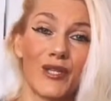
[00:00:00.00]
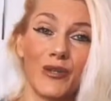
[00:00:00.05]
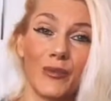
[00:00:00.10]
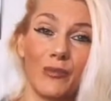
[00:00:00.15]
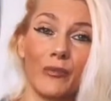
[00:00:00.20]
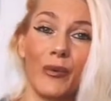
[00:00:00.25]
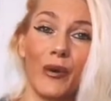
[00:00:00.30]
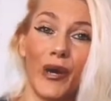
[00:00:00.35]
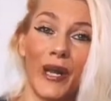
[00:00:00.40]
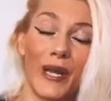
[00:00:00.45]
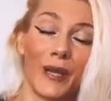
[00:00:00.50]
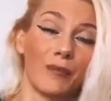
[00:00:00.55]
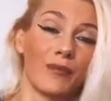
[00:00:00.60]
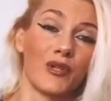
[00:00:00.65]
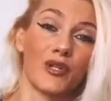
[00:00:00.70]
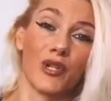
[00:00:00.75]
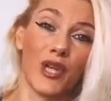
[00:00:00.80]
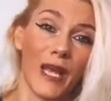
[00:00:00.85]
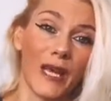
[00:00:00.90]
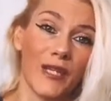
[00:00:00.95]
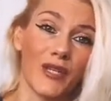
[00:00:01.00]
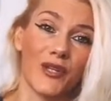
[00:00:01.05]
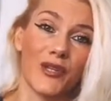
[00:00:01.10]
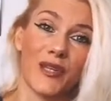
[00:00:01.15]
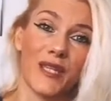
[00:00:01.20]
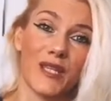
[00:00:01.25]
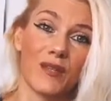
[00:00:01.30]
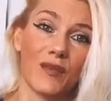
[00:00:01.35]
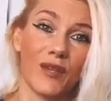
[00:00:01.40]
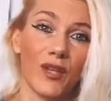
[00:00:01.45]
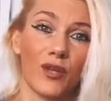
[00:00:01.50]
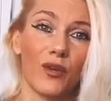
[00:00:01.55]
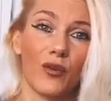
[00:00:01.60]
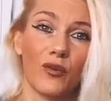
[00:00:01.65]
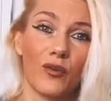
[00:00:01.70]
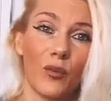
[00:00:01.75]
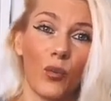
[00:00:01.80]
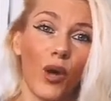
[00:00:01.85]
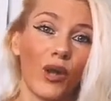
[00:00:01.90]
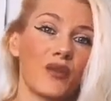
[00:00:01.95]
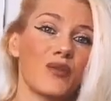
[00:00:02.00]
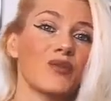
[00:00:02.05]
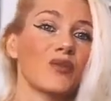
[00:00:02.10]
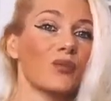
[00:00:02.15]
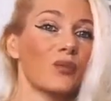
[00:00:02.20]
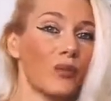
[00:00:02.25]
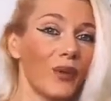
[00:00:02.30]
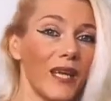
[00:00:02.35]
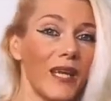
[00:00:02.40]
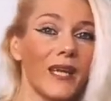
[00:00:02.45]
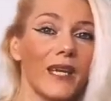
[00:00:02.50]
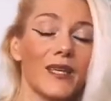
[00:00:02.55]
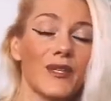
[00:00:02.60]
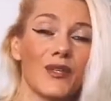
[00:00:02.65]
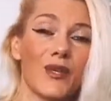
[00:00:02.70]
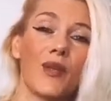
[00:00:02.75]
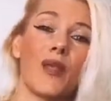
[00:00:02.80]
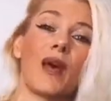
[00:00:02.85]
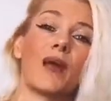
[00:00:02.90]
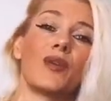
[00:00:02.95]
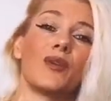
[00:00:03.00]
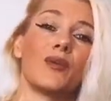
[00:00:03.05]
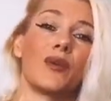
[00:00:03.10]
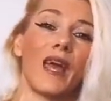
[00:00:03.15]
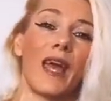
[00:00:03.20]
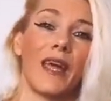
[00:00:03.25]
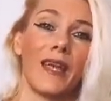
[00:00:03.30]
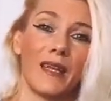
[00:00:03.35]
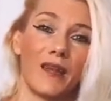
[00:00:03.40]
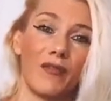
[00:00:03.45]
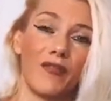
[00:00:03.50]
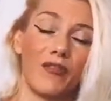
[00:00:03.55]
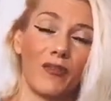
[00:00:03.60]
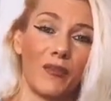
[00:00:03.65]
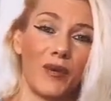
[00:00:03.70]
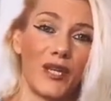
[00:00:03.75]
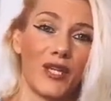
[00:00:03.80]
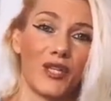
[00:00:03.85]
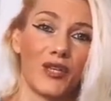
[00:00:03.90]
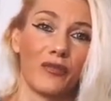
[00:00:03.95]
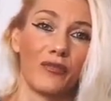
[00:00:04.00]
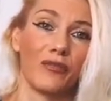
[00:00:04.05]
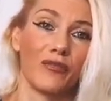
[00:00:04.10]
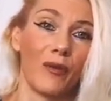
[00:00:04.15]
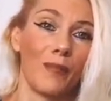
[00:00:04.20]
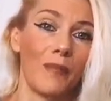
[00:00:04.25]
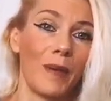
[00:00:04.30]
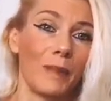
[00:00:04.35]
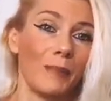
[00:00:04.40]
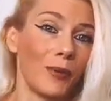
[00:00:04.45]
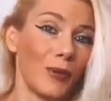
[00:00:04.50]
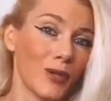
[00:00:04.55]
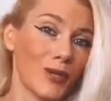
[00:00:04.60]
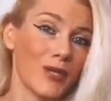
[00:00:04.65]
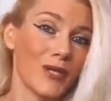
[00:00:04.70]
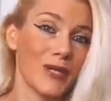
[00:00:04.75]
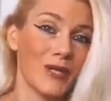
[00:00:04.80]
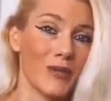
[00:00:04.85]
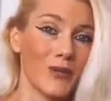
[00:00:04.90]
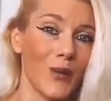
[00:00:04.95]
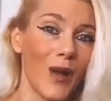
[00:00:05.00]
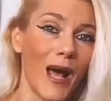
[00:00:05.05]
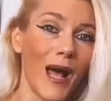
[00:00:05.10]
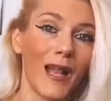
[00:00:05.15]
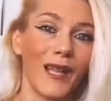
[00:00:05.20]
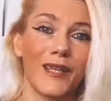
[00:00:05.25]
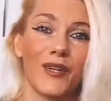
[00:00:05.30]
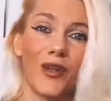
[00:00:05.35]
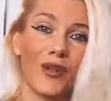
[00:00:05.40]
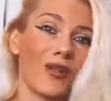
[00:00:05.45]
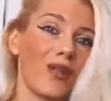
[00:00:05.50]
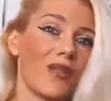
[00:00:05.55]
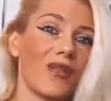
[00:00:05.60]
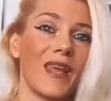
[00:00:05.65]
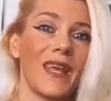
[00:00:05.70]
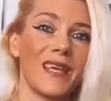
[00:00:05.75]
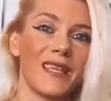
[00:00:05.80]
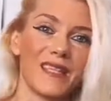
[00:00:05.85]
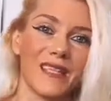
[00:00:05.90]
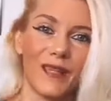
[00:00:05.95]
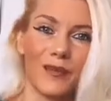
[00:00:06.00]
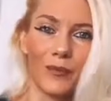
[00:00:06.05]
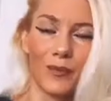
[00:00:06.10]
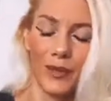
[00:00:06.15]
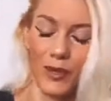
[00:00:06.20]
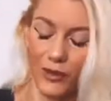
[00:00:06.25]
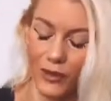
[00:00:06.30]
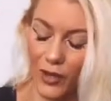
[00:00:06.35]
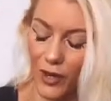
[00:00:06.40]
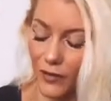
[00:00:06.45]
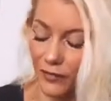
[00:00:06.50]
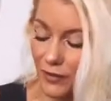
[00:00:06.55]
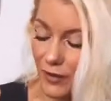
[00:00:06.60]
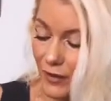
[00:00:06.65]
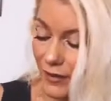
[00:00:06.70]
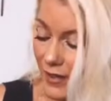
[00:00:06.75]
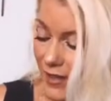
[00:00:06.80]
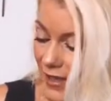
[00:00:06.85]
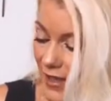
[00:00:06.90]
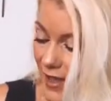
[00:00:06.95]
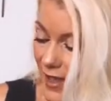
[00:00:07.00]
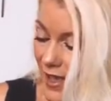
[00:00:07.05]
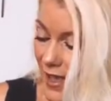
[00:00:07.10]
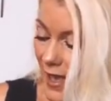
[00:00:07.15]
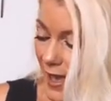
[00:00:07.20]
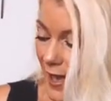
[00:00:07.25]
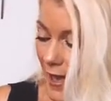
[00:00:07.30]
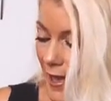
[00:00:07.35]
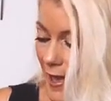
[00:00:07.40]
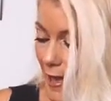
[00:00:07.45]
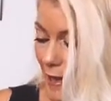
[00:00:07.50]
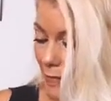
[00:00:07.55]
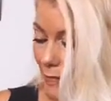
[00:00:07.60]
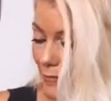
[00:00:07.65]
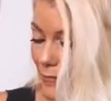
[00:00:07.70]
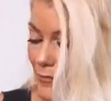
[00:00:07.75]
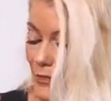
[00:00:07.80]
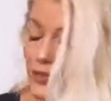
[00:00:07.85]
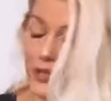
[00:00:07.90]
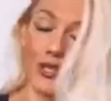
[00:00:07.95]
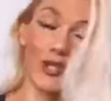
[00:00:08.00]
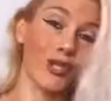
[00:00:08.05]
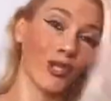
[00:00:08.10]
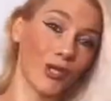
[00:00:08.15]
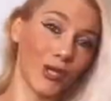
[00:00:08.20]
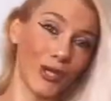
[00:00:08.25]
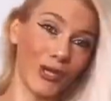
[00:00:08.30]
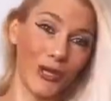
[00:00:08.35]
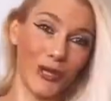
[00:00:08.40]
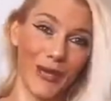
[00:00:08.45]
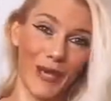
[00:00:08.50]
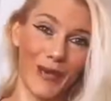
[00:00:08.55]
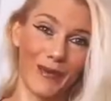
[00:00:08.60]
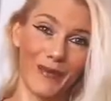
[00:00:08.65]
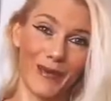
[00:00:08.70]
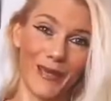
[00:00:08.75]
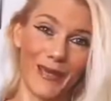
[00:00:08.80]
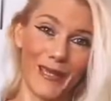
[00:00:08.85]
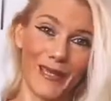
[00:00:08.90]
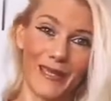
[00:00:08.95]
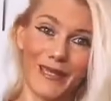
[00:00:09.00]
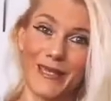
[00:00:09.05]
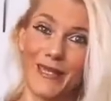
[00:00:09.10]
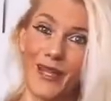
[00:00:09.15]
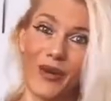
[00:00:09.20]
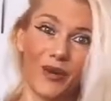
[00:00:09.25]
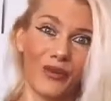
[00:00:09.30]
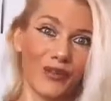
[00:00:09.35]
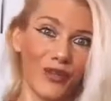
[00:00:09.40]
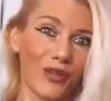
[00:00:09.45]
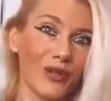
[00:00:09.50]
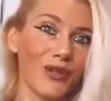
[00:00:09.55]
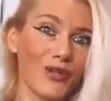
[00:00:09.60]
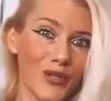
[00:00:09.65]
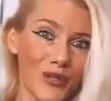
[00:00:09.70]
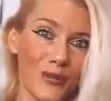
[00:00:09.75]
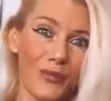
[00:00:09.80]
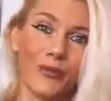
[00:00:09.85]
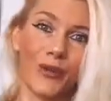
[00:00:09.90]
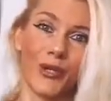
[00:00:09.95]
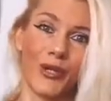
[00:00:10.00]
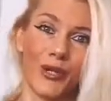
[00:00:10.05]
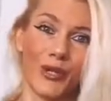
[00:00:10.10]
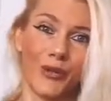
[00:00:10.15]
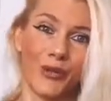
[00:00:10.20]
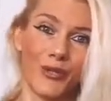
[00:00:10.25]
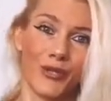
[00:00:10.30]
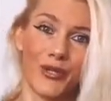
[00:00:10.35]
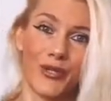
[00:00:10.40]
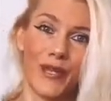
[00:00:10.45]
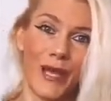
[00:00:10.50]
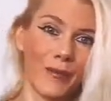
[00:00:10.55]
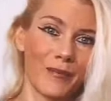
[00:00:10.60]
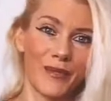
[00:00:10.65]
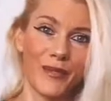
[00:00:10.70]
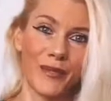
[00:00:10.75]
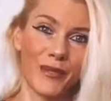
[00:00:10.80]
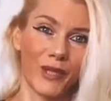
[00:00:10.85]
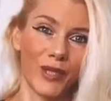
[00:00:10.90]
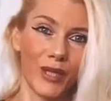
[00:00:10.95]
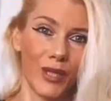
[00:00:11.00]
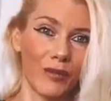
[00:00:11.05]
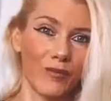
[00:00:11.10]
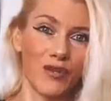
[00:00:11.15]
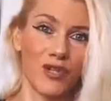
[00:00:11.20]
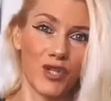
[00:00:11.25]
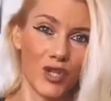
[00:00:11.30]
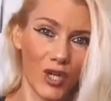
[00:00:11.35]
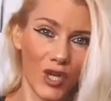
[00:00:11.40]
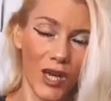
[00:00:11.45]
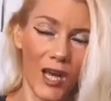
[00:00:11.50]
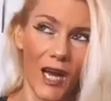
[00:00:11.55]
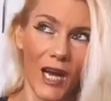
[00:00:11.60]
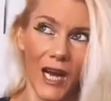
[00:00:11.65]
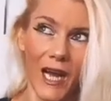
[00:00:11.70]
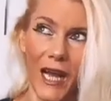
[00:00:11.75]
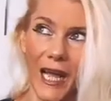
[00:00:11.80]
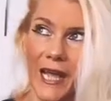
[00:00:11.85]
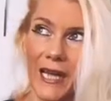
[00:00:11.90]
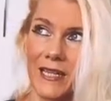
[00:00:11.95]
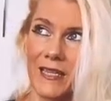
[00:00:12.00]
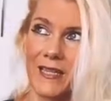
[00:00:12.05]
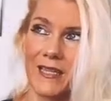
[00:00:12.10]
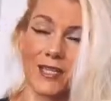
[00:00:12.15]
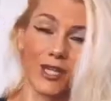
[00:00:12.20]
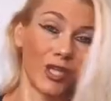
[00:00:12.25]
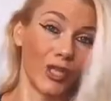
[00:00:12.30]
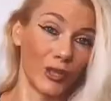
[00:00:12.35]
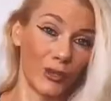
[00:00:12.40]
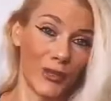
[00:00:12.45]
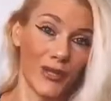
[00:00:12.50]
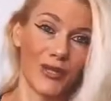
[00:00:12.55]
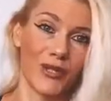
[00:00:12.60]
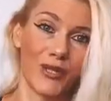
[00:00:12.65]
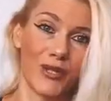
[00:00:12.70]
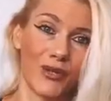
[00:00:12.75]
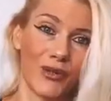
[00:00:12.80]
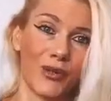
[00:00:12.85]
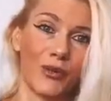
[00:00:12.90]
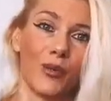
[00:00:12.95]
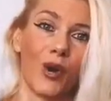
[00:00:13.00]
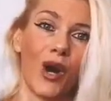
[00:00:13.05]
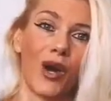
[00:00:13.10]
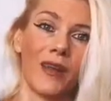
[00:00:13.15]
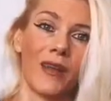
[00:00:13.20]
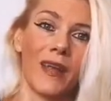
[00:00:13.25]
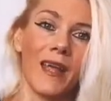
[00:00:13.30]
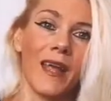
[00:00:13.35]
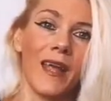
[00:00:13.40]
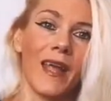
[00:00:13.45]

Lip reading: some point. I'm going to try and do these videos once a week so that you're getting information from my books as well and other things I'll cover. Sugar cravings, so if you're someone who just absolutely loves sugar, and gluten's another one,